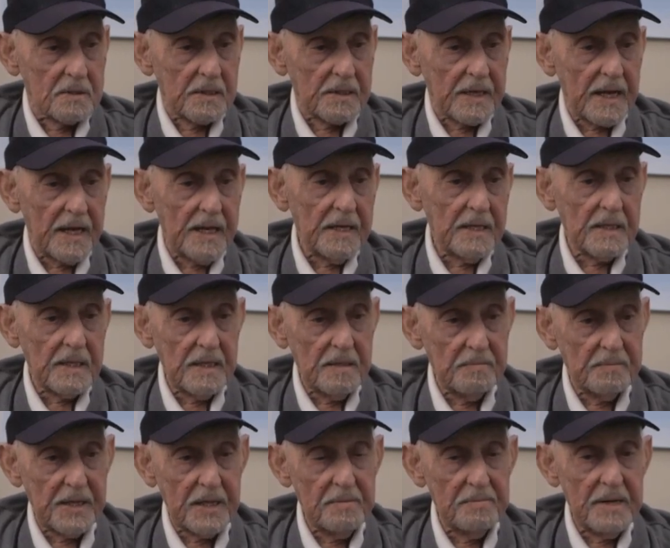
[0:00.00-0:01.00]
today they,
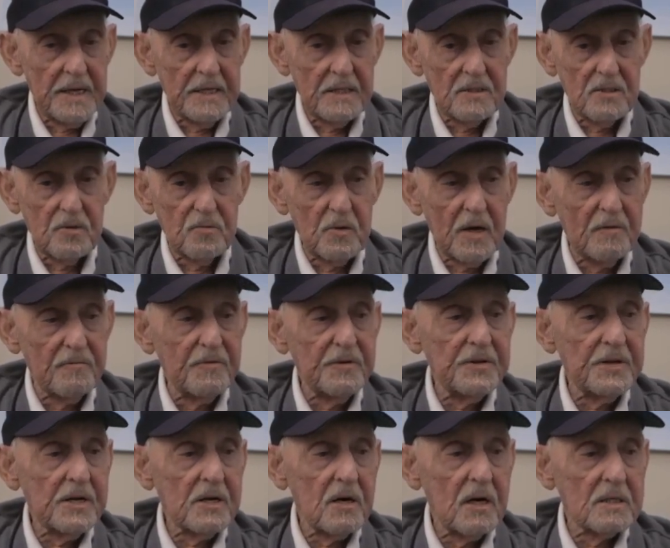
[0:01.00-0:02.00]
they may do
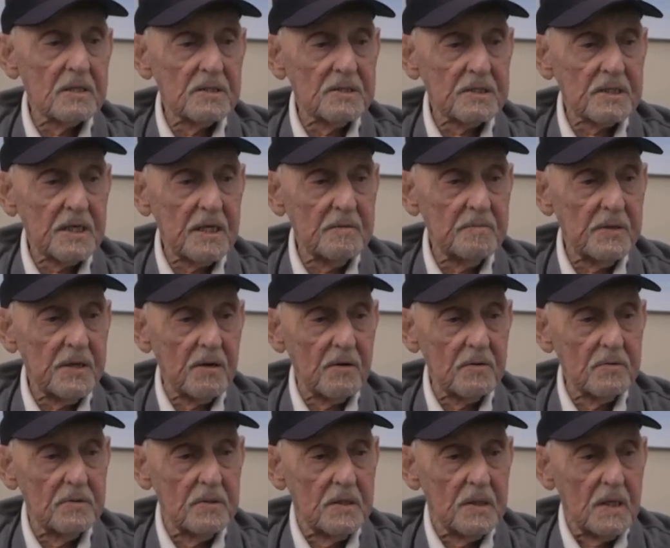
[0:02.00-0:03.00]
everything on the same, you
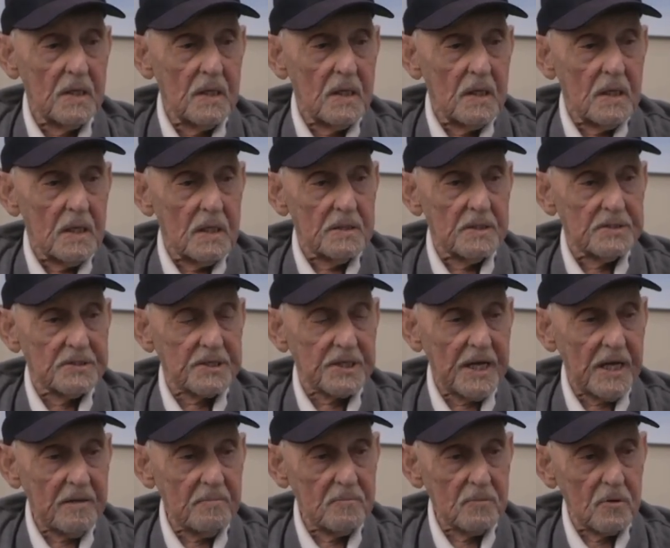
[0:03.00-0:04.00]
know, in the
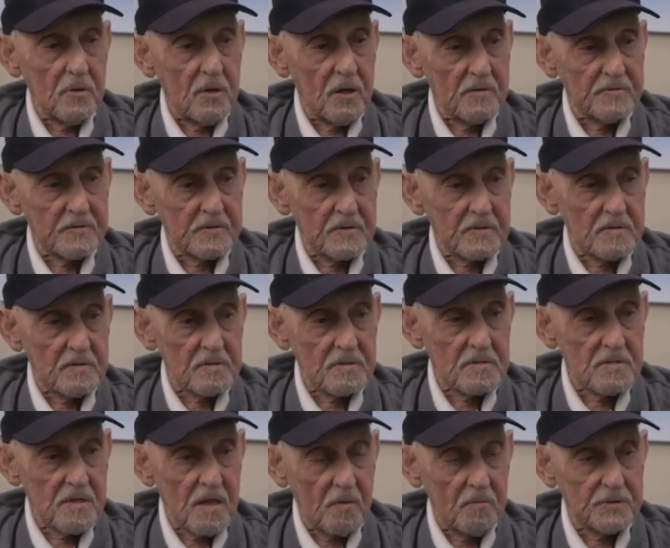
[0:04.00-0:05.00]
same law,
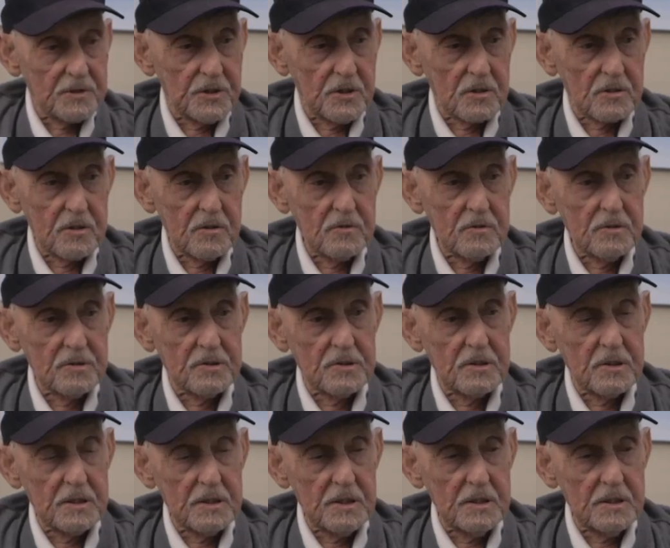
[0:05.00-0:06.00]
which includes
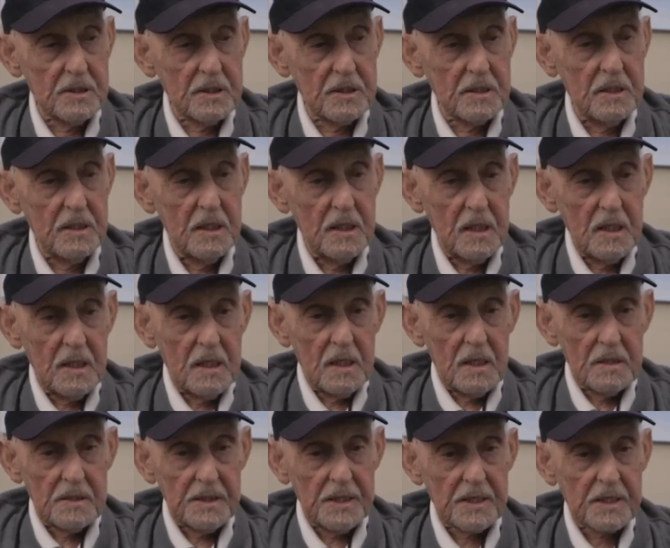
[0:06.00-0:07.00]
the
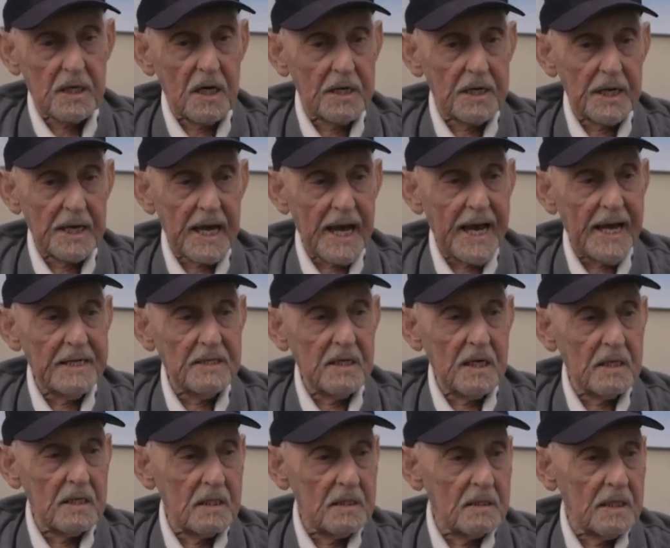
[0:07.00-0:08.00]
uh, the cutting and
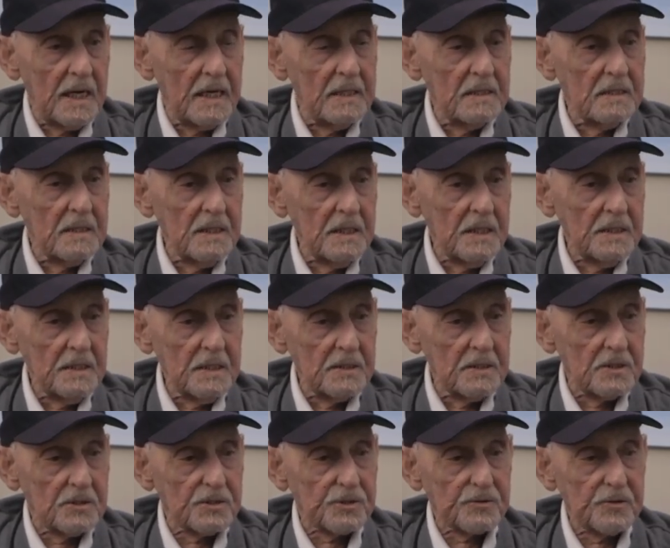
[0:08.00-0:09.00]
uh, and
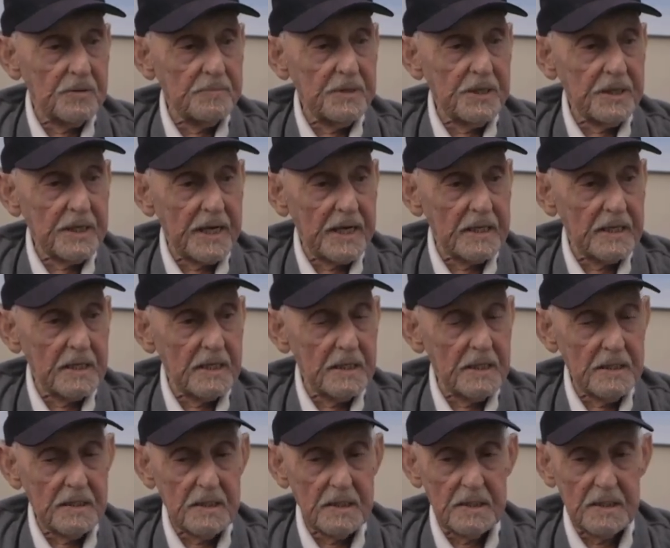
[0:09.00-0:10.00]
the uh, trimming and
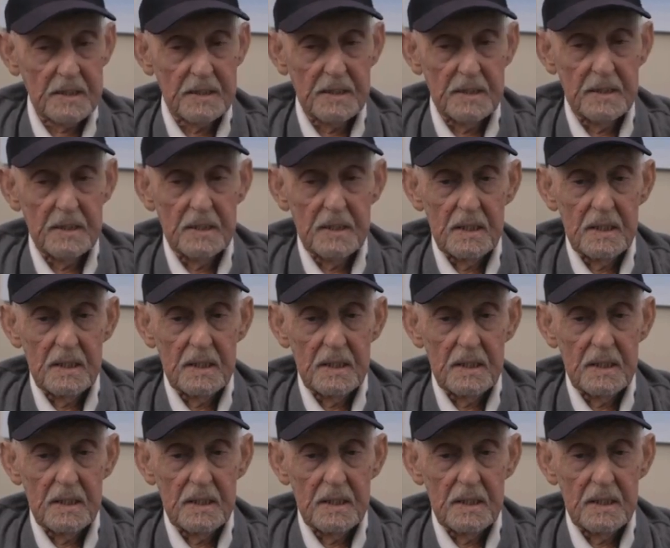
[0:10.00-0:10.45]
the